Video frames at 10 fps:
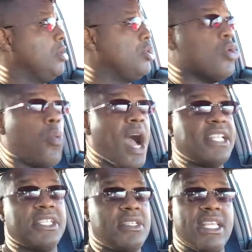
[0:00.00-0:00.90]
You're
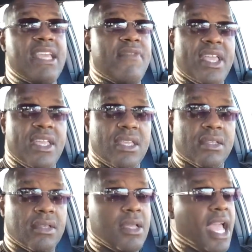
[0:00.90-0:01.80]
watching TV,
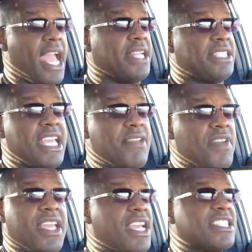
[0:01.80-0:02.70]
and
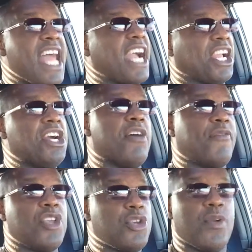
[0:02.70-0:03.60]
TV is not good
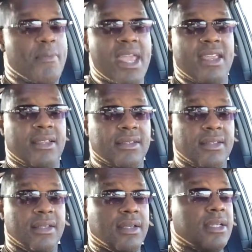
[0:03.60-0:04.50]
for you and me.
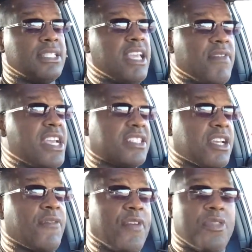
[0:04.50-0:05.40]
TV is
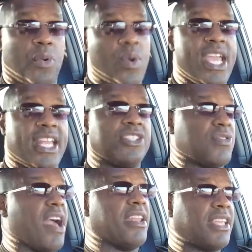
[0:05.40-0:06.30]
good for the weed
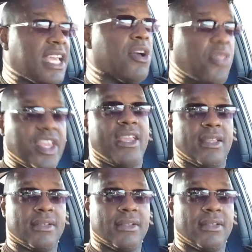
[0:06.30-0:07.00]
that's trying to kill thee.